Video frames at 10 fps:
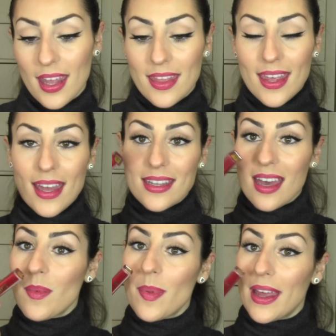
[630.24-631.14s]
And then
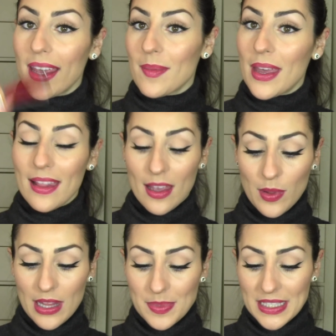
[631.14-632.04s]
I'm applying my
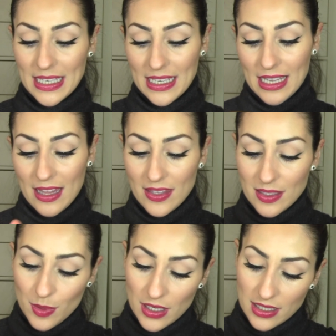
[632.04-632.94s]
liquid lipstick. And
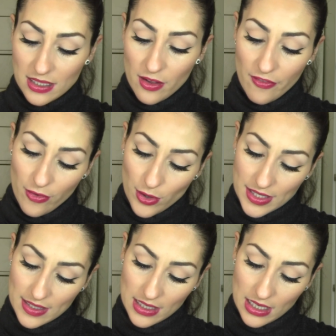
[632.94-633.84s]
this one is the
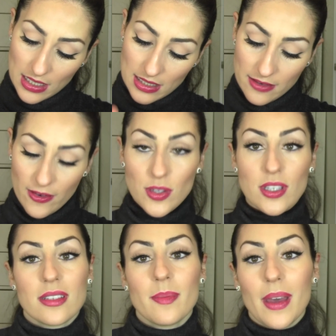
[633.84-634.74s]
14 Devotion